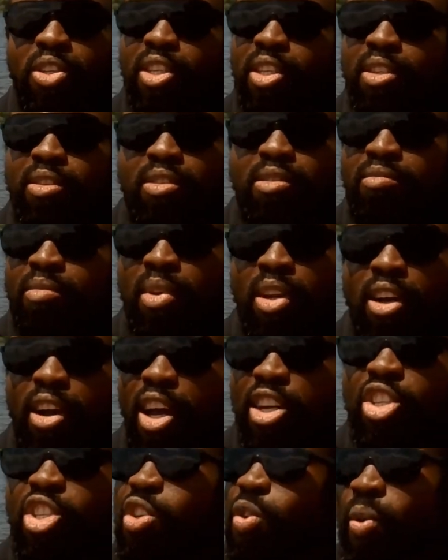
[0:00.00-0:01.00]
see
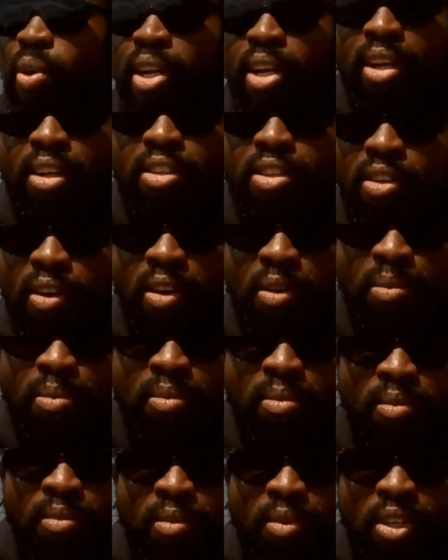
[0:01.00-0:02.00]
a shrink or something.
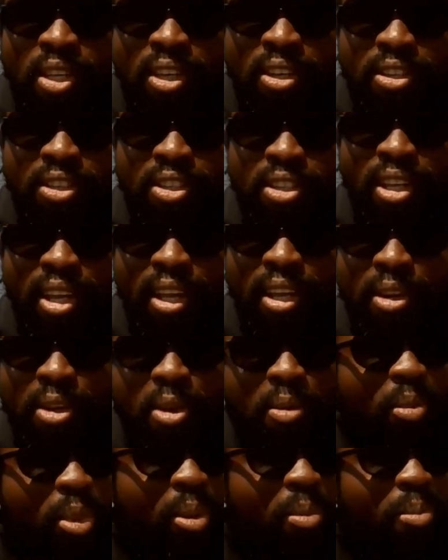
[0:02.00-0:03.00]
Understand?
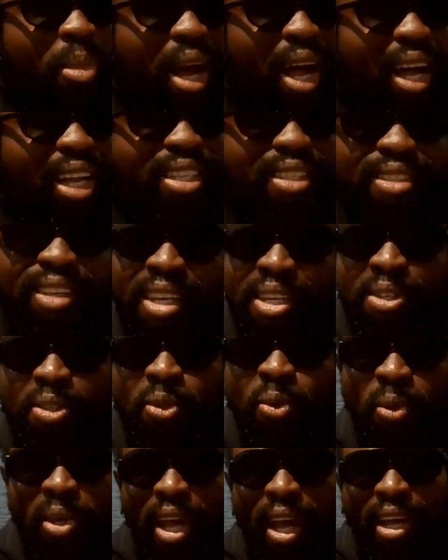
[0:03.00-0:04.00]
But my thing
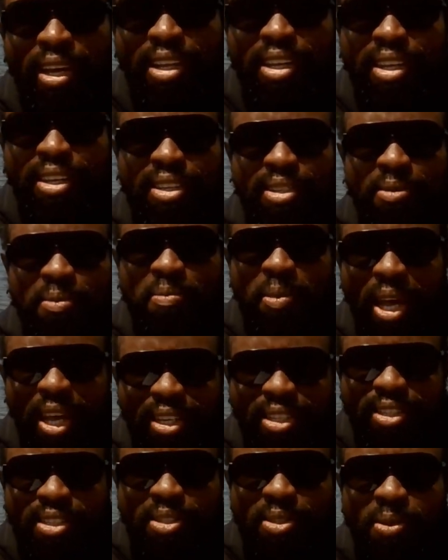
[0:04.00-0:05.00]
to that is
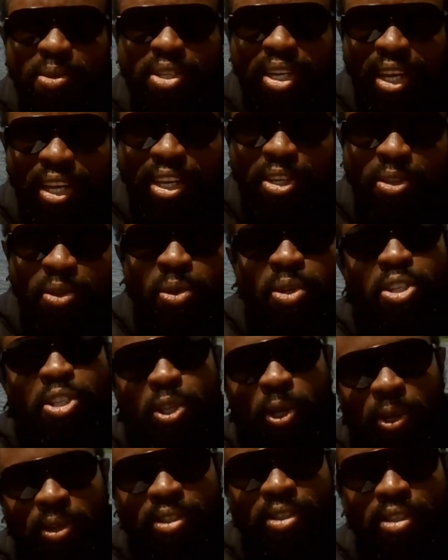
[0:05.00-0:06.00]
best you take it to the
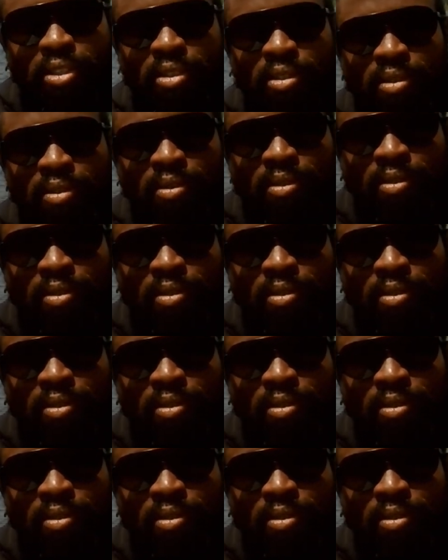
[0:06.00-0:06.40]
church.